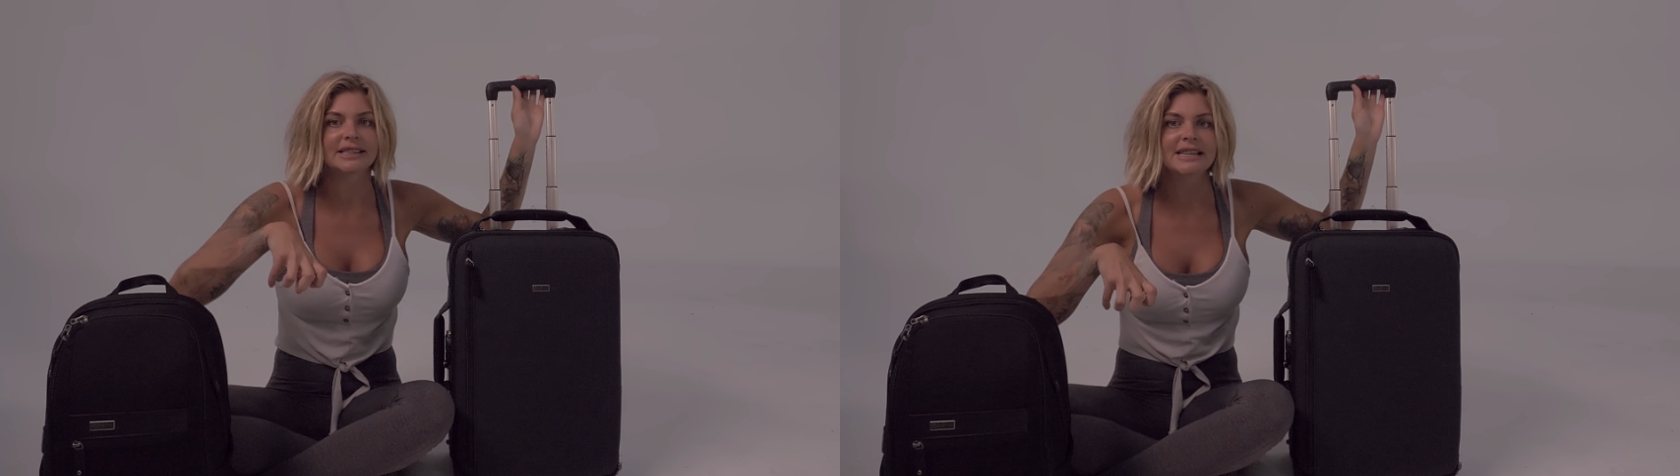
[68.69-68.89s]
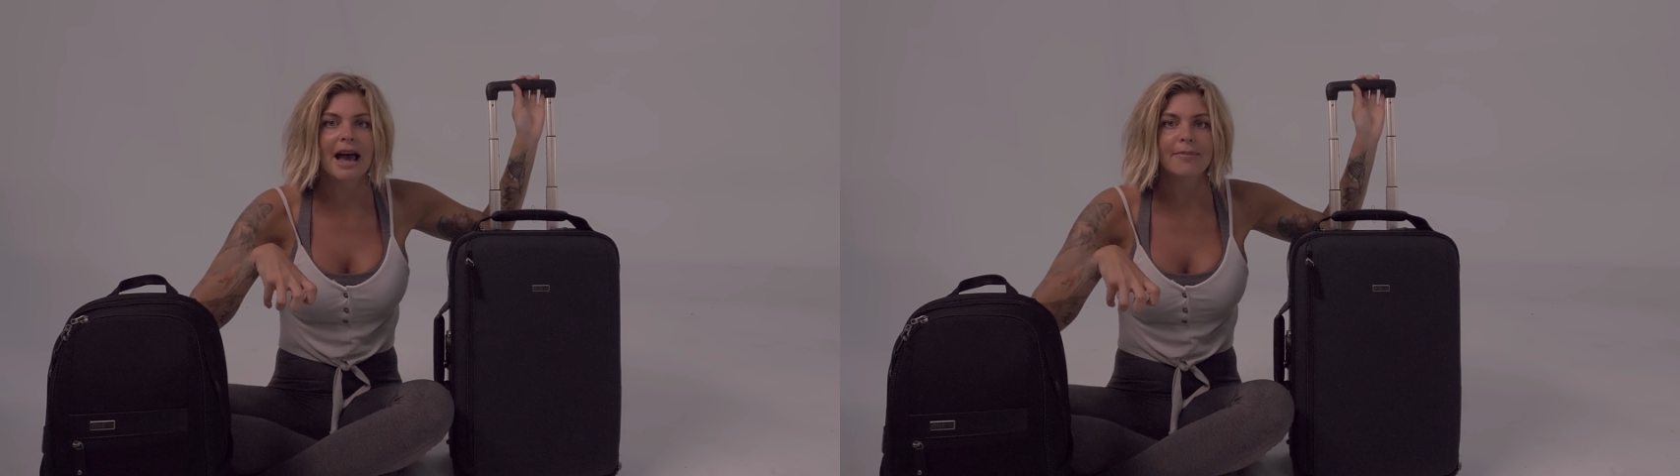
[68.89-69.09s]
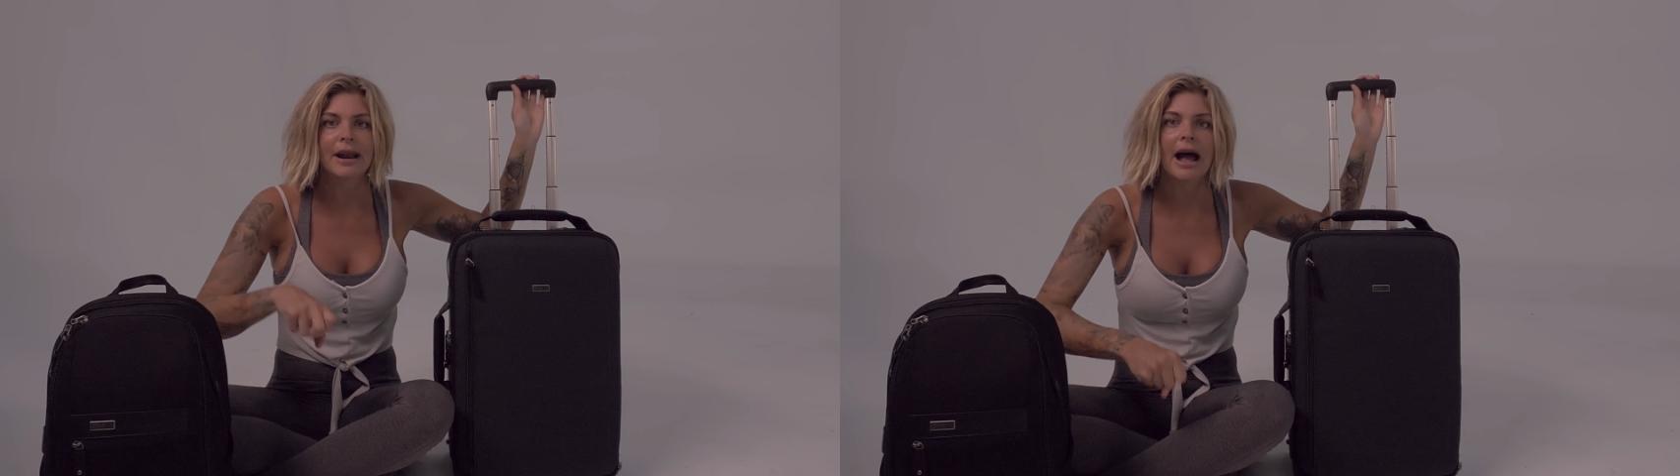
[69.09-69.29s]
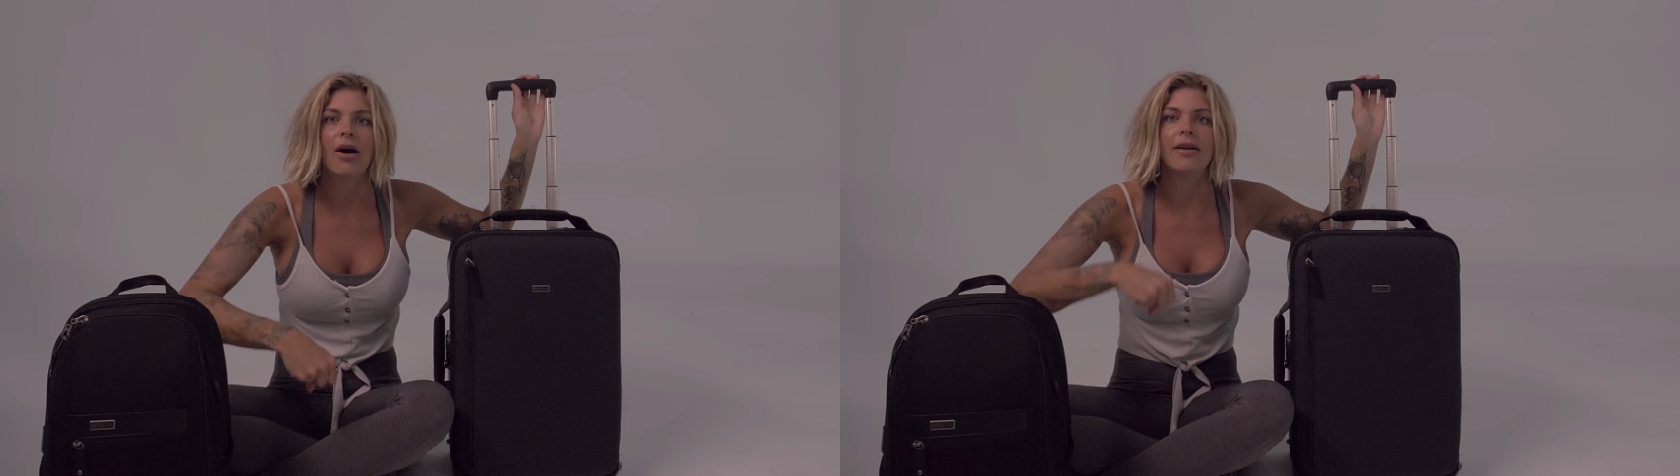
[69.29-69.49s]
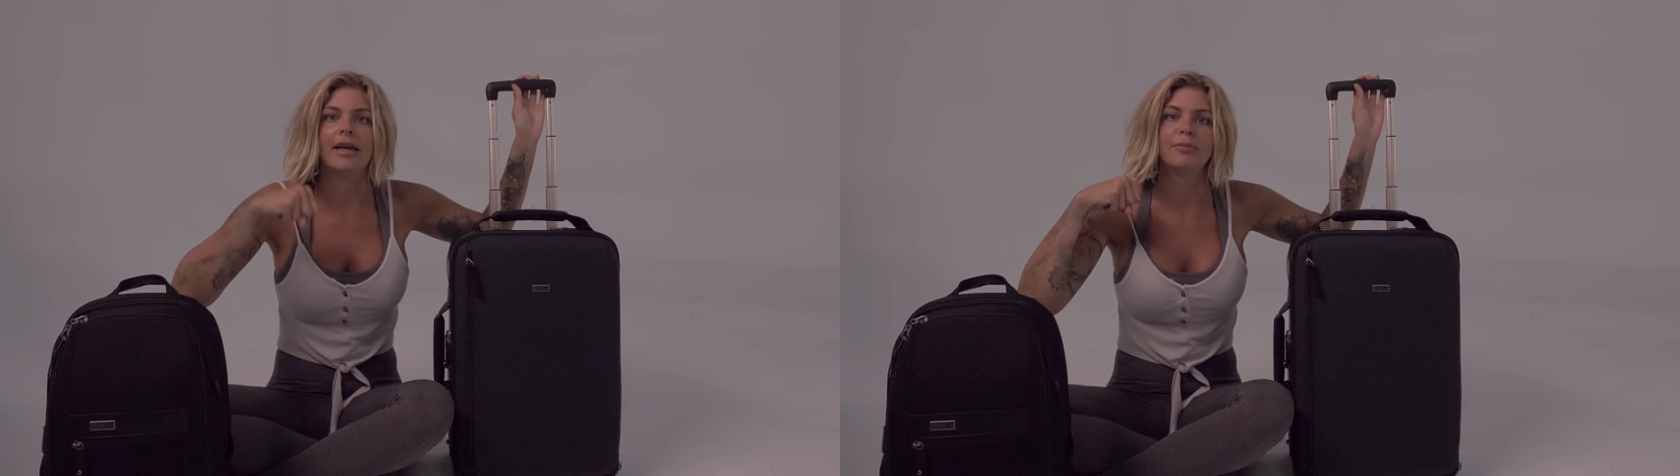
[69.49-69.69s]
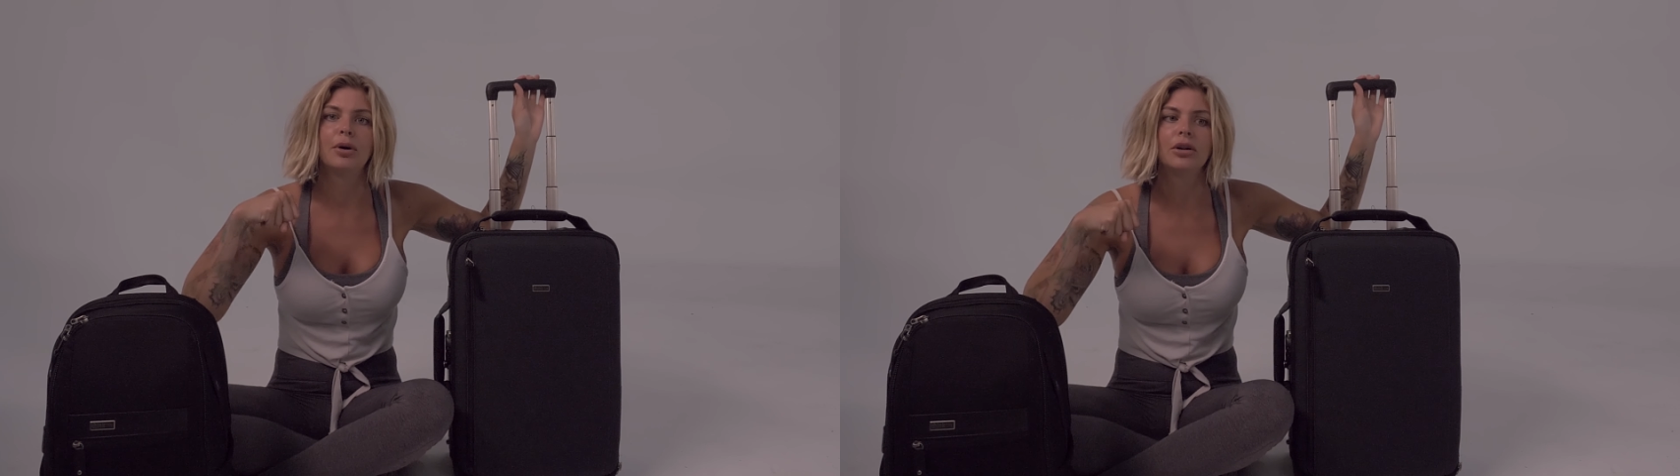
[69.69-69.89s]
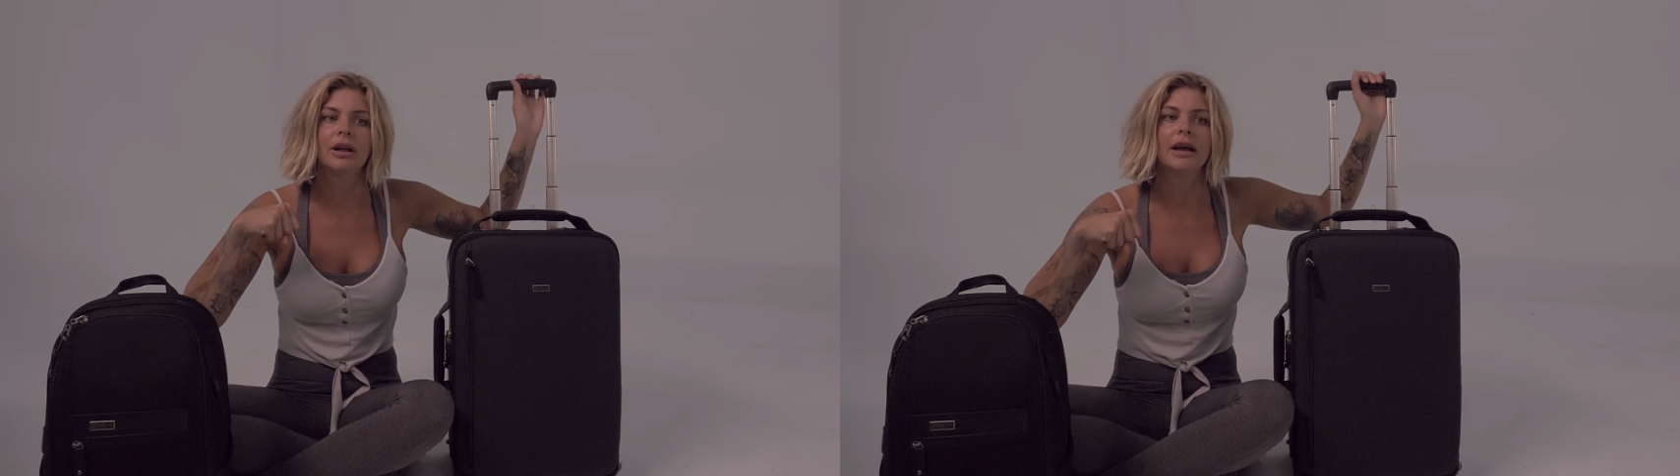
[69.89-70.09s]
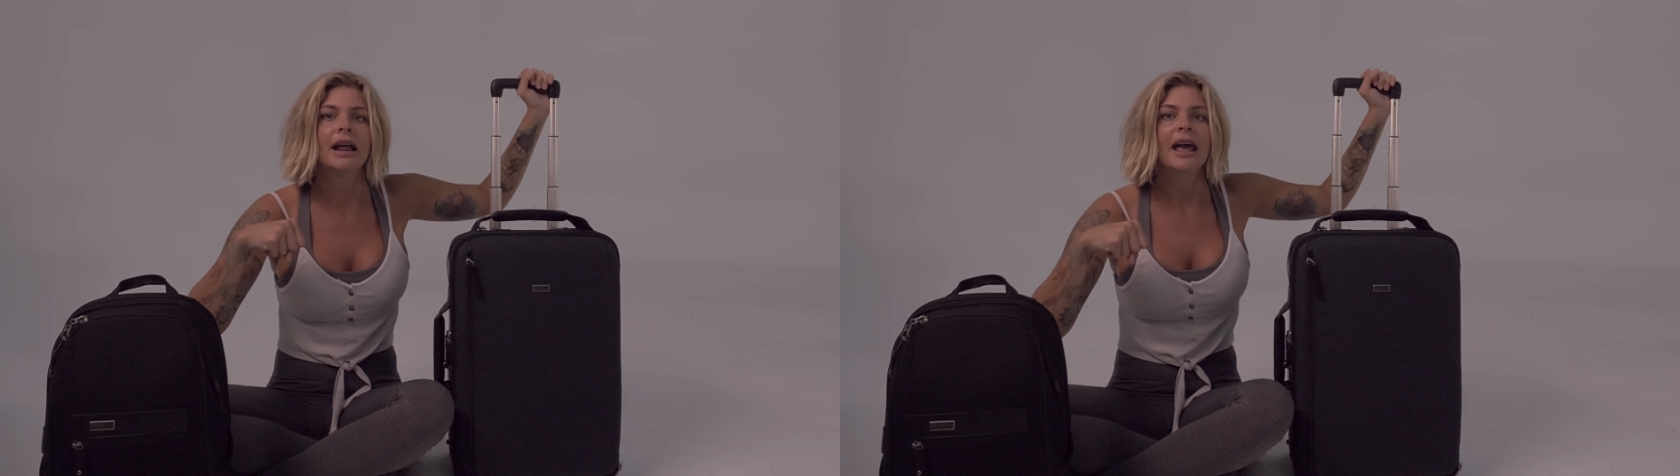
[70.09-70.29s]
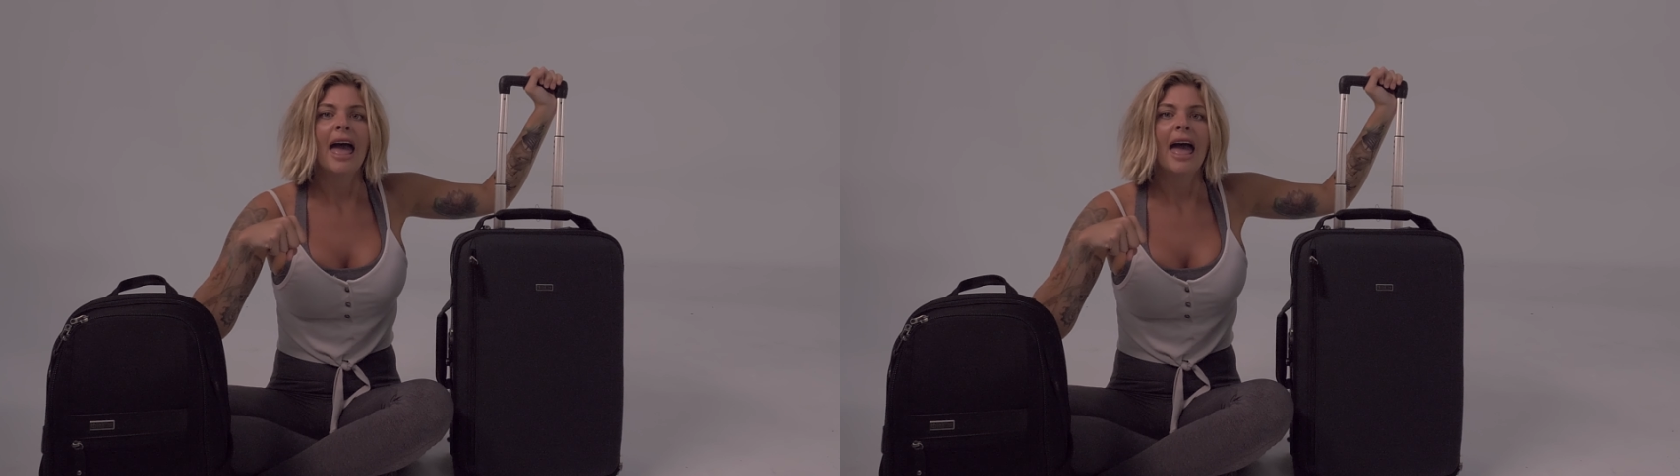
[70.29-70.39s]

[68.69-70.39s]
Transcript: snap it out and then pull it,